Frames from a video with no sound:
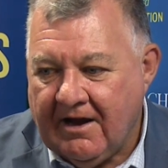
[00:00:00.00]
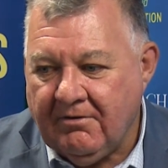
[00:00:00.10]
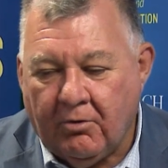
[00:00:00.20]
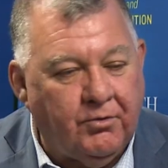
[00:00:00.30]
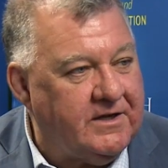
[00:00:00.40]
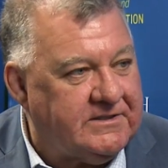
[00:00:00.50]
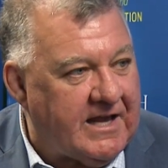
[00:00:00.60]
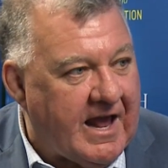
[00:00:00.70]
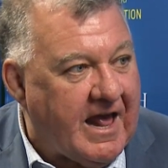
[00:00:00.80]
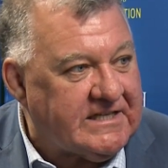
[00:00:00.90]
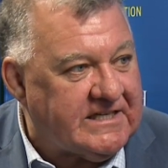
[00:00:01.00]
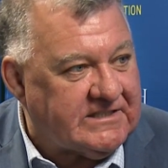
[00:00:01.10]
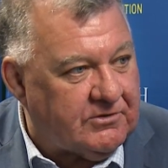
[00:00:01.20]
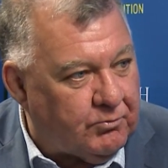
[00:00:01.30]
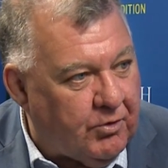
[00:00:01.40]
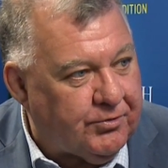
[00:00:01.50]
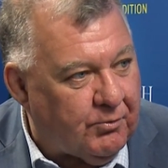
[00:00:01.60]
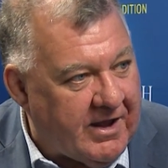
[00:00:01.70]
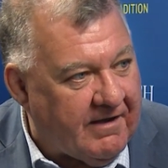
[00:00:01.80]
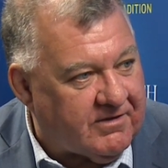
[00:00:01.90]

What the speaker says: all these assets and wealth that we have